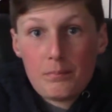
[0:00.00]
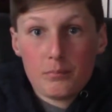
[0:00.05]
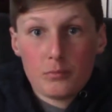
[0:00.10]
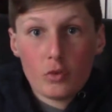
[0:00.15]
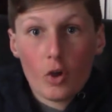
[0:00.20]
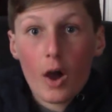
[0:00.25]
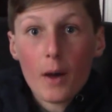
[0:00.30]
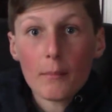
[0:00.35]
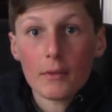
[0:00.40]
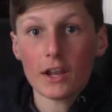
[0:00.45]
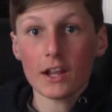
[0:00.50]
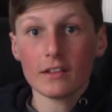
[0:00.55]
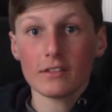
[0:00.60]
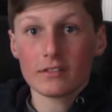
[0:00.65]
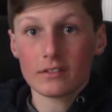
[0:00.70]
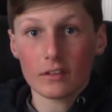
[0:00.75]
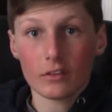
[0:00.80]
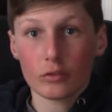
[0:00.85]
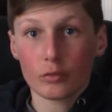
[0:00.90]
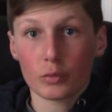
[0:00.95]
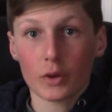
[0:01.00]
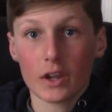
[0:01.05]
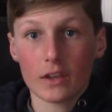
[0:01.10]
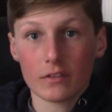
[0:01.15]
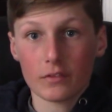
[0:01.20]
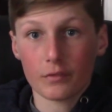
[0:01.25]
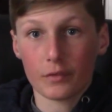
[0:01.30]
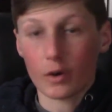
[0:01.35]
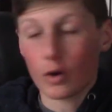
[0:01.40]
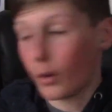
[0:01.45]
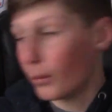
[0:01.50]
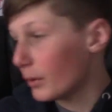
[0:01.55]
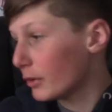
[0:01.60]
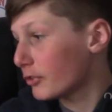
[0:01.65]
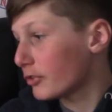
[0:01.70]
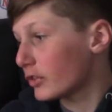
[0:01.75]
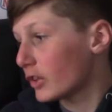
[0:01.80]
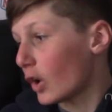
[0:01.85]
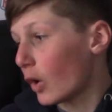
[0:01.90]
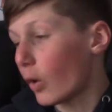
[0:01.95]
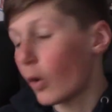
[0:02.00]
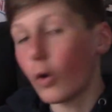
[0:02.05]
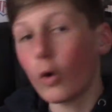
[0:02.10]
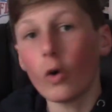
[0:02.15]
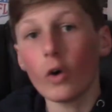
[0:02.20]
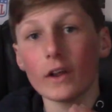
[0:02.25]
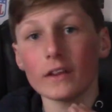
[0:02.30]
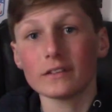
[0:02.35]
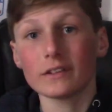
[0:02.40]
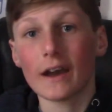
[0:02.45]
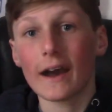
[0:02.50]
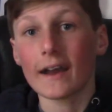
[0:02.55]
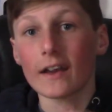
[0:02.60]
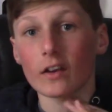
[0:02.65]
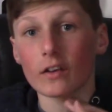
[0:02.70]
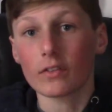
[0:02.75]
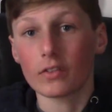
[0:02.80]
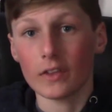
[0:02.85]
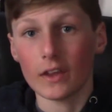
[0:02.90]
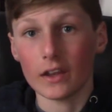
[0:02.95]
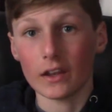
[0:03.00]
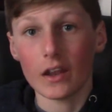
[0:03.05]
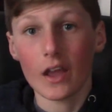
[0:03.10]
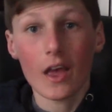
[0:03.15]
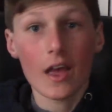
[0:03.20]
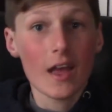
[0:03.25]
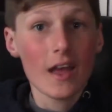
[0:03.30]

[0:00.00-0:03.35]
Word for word: dominates this race for almost the whole entire thing.